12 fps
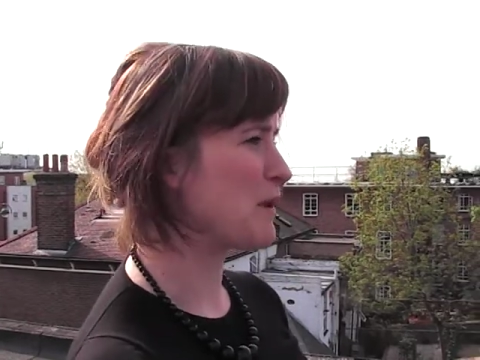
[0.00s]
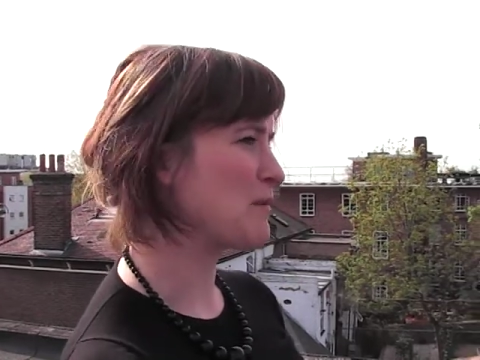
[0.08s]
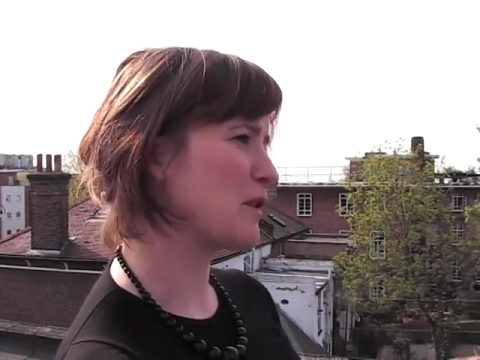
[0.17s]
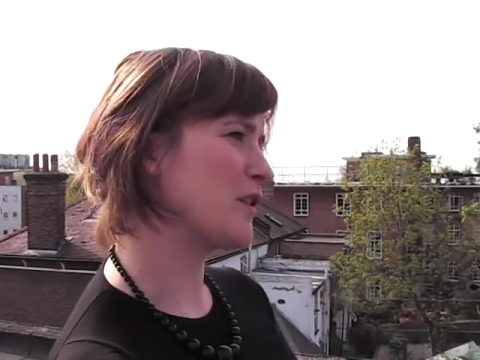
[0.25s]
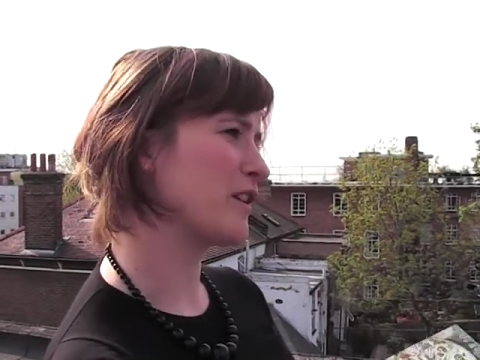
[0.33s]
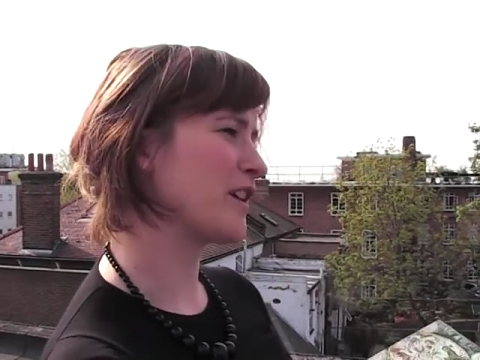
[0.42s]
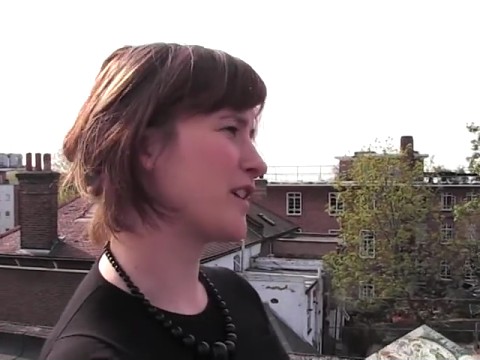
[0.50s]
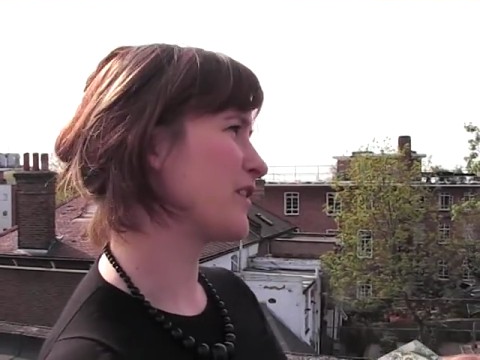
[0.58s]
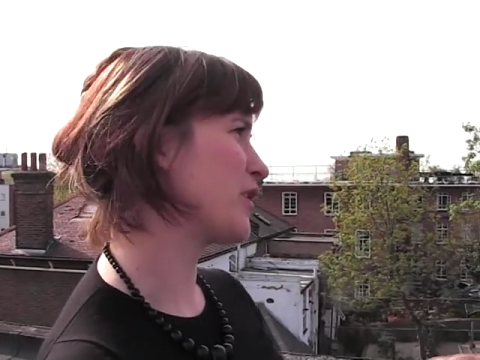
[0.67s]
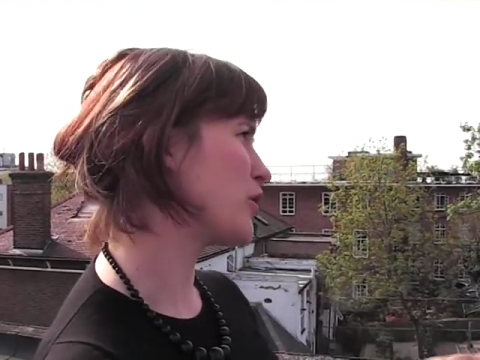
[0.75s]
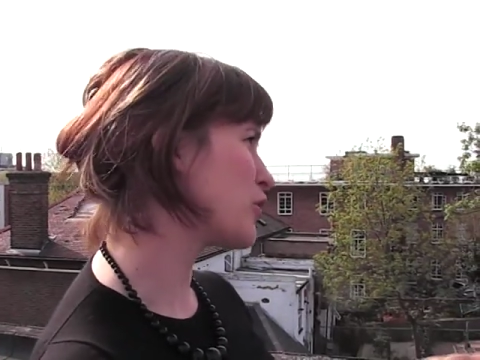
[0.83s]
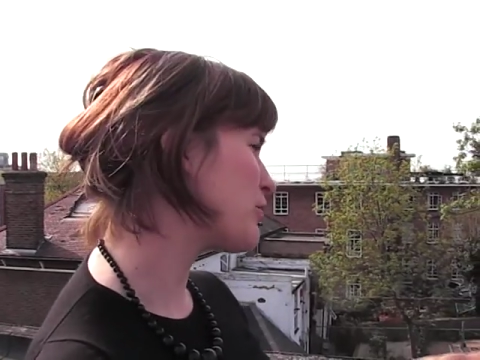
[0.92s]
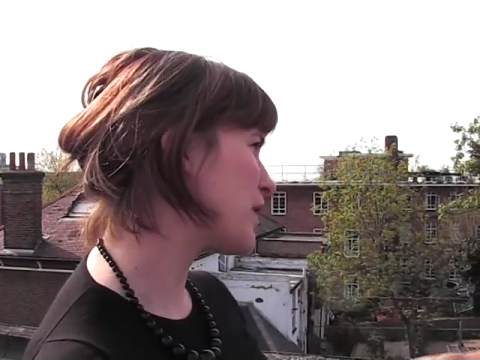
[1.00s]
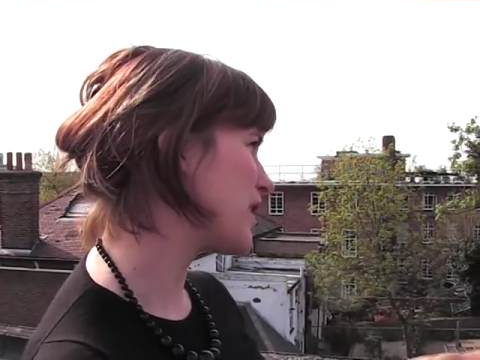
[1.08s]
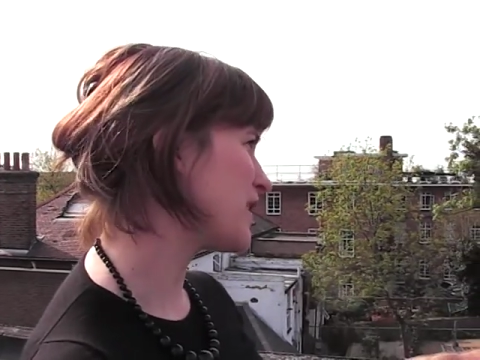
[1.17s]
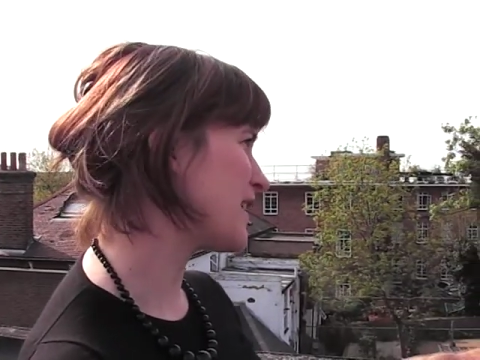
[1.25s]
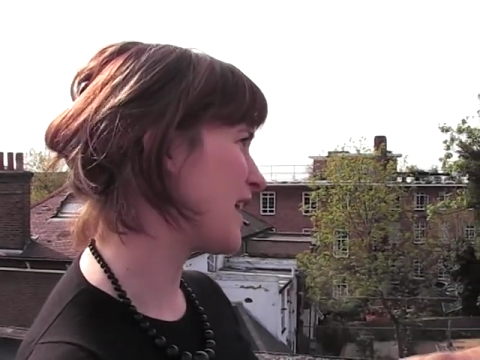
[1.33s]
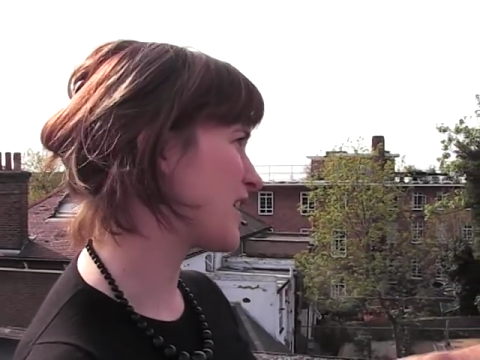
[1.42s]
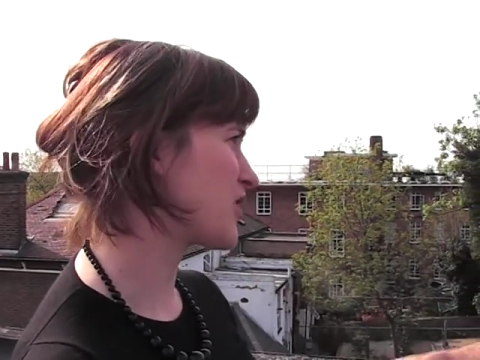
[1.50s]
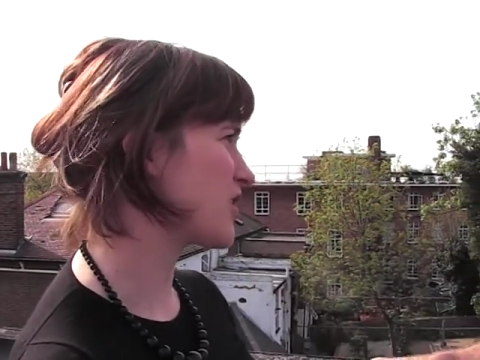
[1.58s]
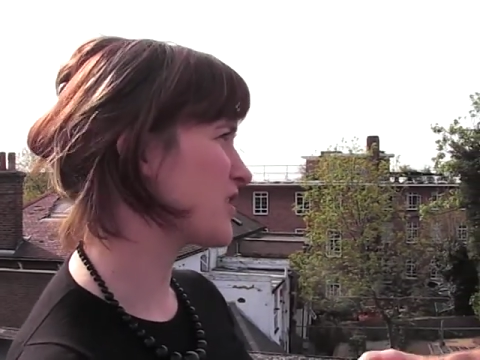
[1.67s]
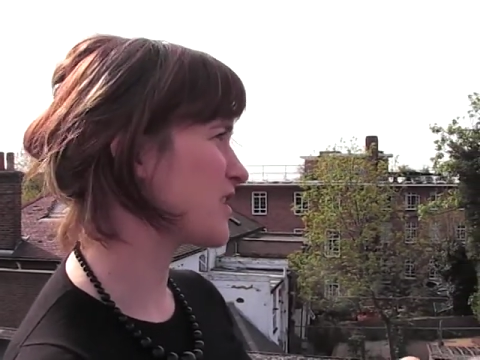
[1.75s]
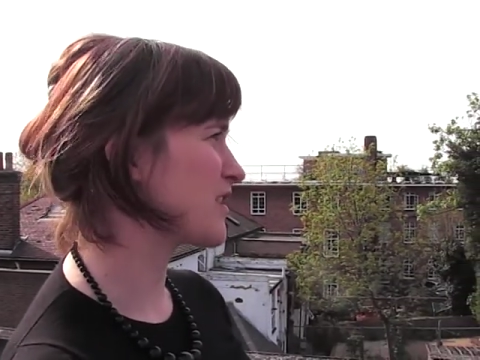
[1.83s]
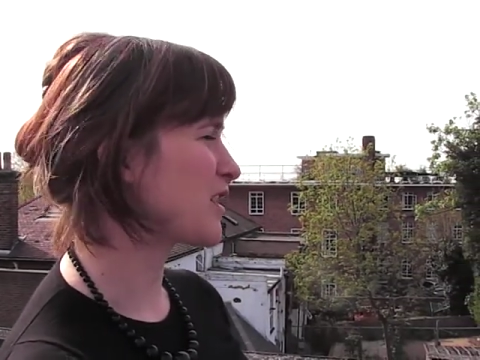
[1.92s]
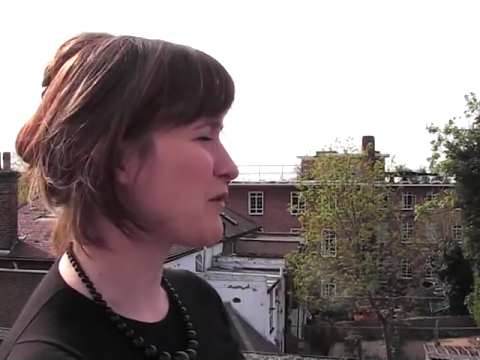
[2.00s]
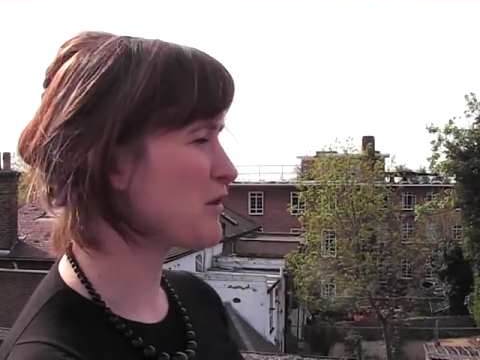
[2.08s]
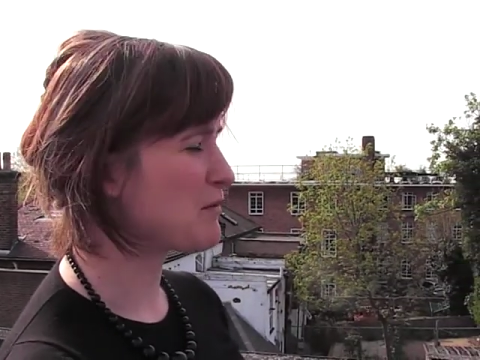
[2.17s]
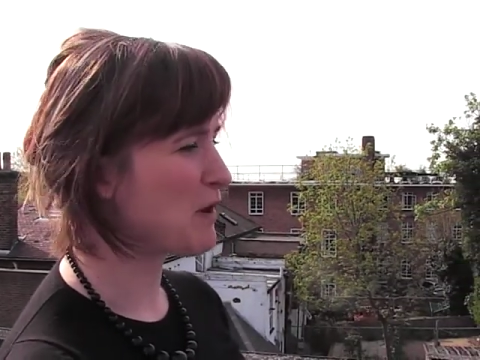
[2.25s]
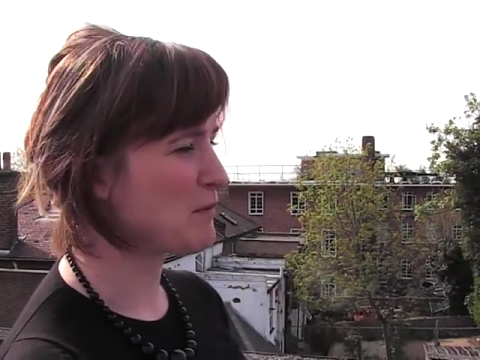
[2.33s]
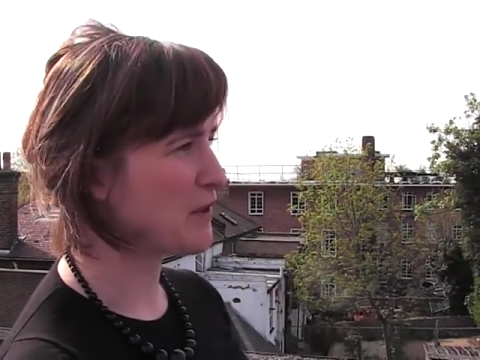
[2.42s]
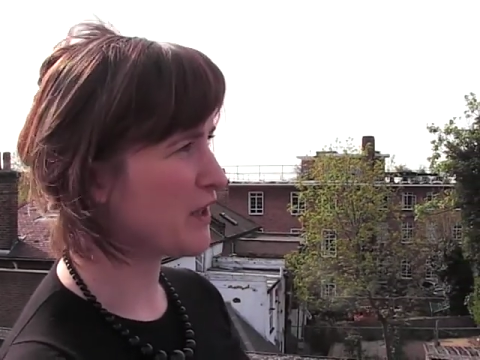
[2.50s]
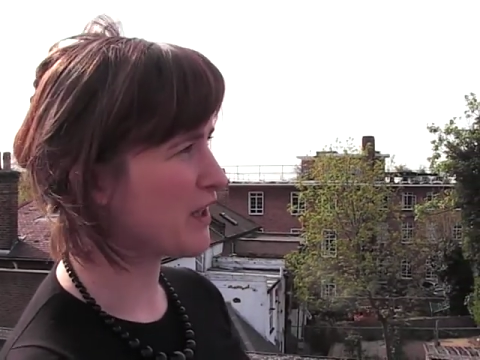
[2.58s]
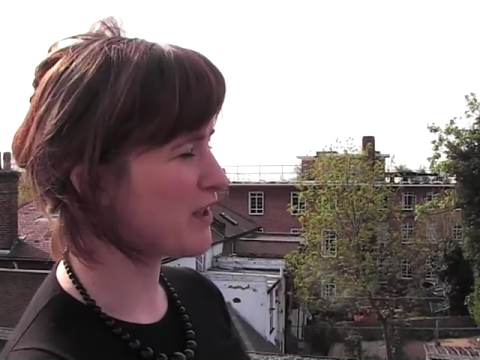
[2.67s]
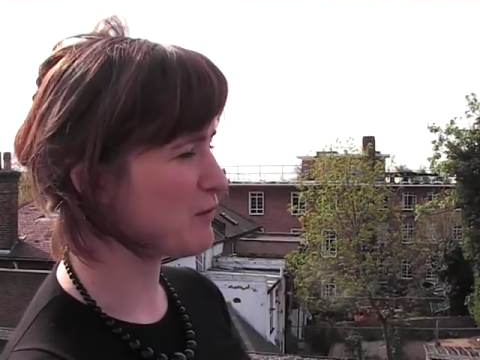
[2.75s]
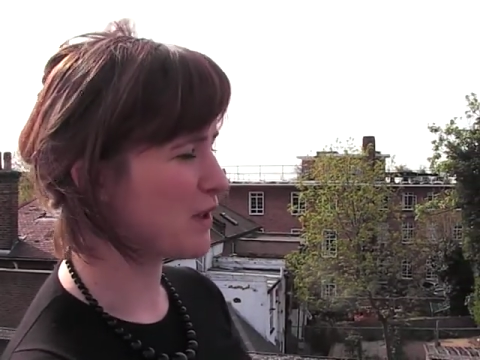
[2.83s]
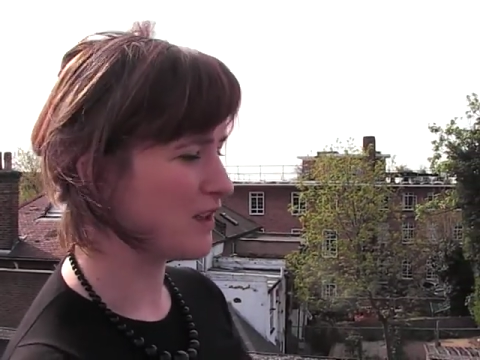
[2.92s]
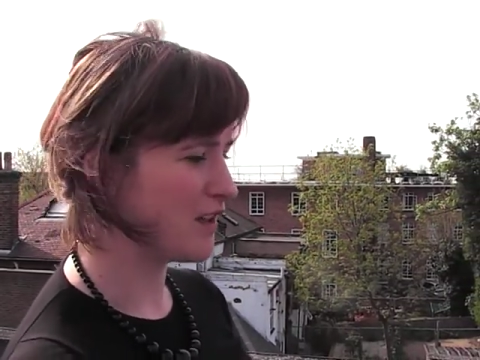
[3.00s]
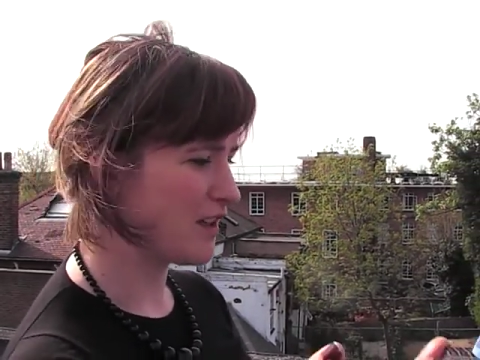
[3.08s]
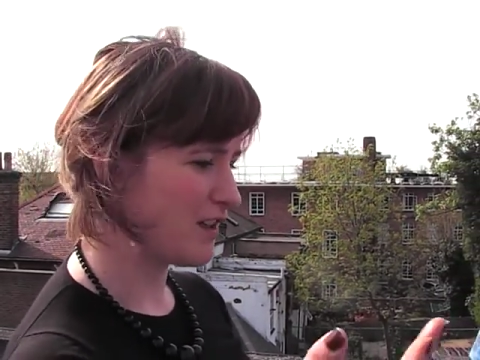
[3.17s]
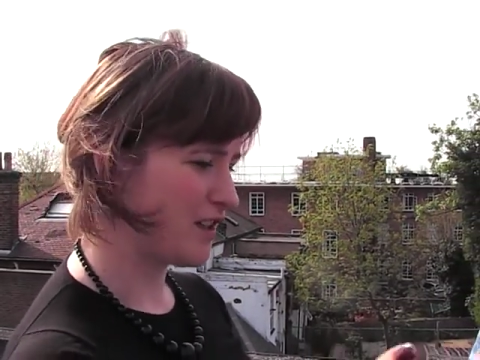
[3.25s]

people looking at the European elections and so on, they might be thinking, well,